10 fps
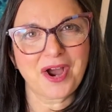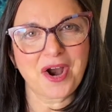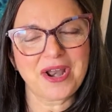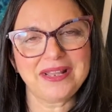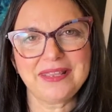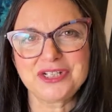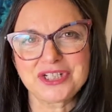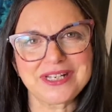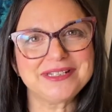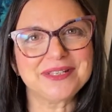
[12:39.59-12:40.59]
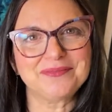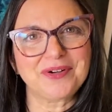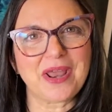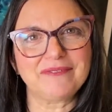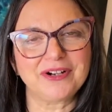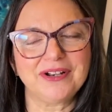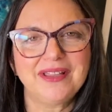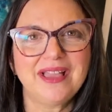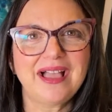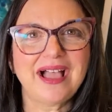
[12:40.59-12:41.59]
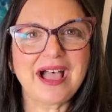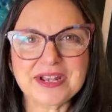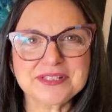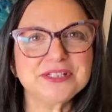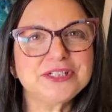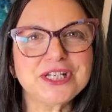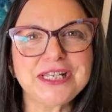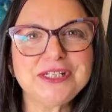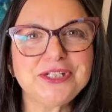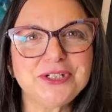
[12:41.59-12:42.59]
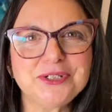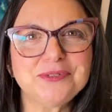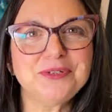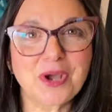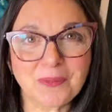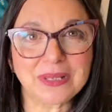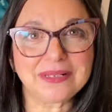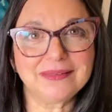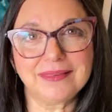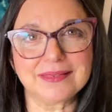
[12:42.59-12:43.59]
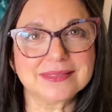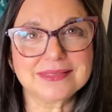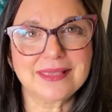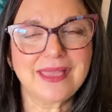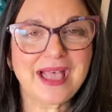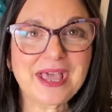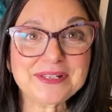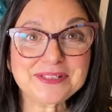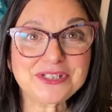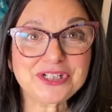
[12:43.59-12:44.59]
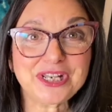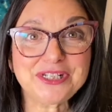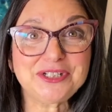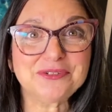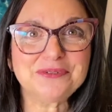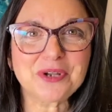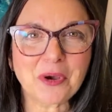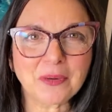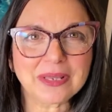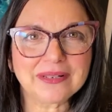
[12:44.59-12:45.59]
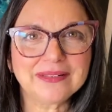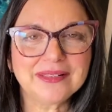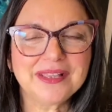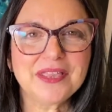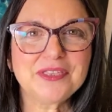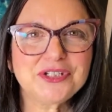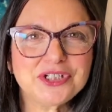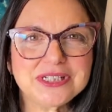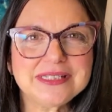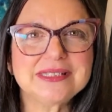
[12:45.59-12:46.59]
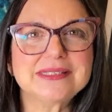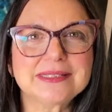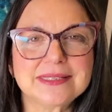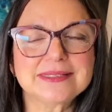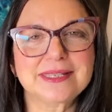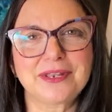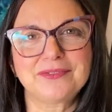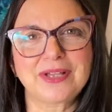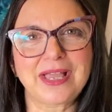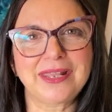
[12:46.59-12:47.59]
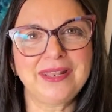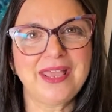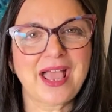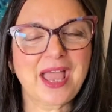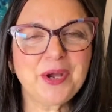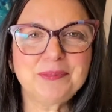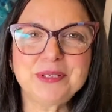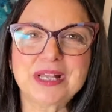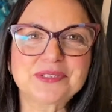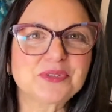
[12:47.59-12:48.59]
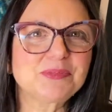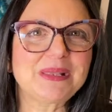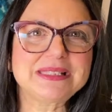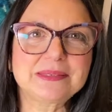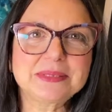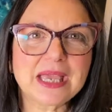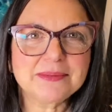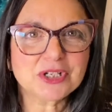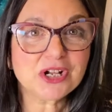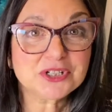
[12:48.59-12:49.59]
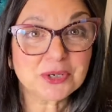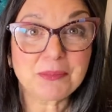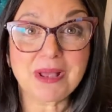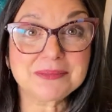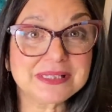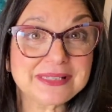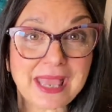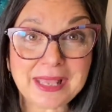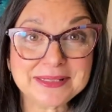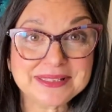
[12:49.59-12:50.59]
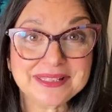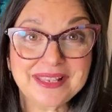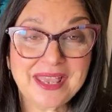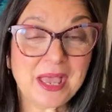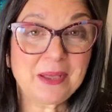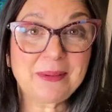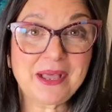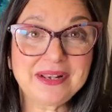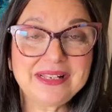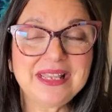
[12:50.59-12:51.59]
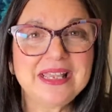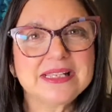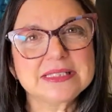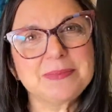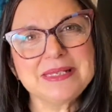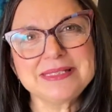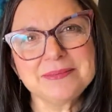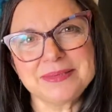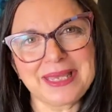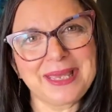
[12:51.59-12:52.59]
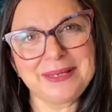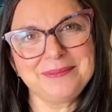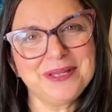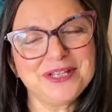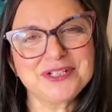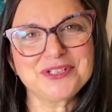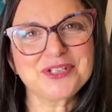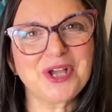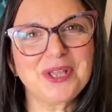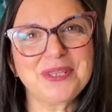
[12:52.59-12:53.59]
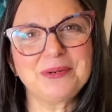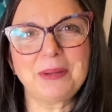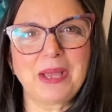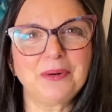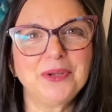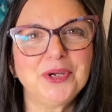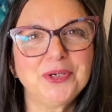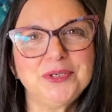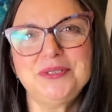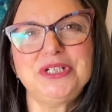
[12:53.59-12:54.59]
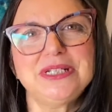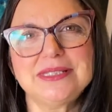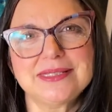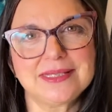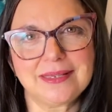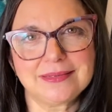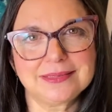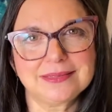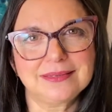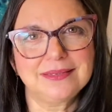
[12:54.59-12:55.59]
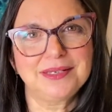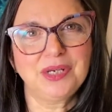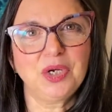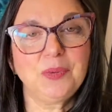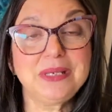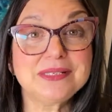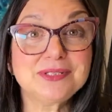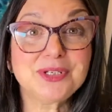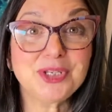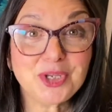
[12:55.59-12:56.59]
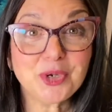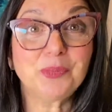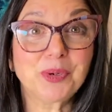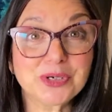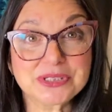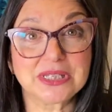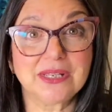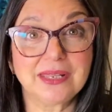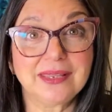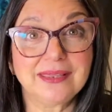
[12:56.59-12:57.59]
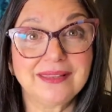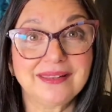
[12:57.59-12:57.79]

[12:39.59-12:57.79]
All right, that changed them forever. How does it change you knowing this? How does it change you knowing that Jesus is the Son of God? I hope you guys will spend some time, talk to your moms and dads about it. Spend some time just talking about who Jesus is, who he is to you personally.